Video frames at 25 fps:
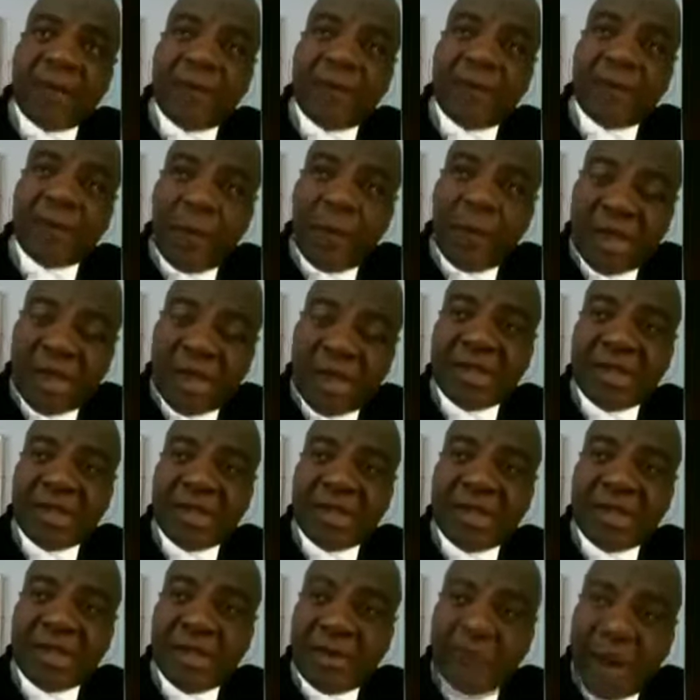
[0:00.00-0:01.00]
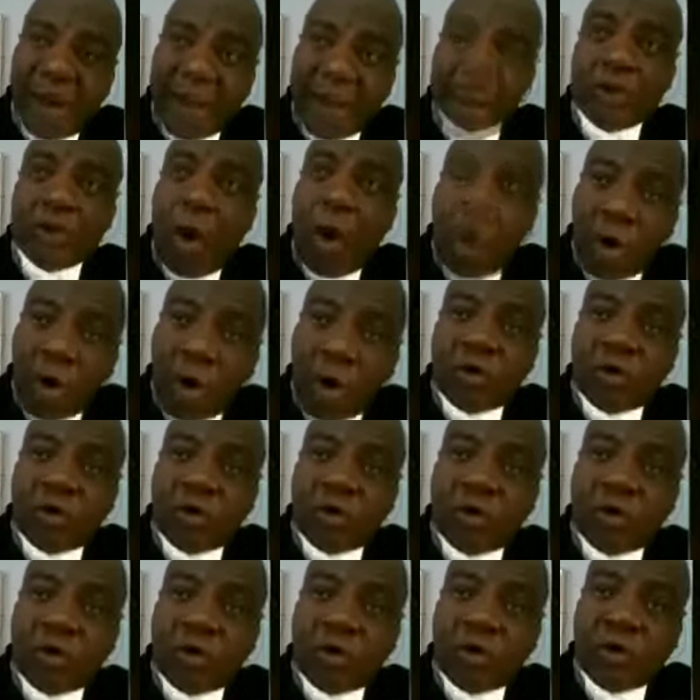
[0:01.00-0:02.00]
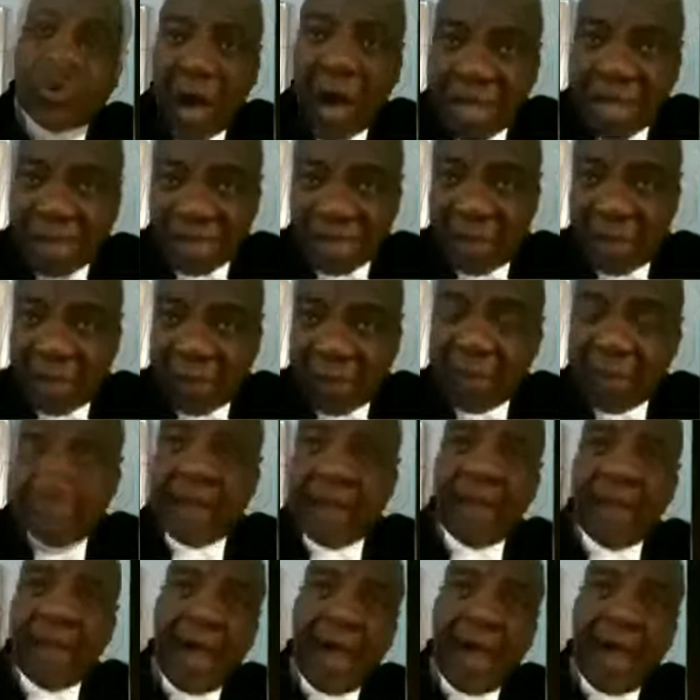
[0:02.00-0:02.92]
from committing crimes or to punish them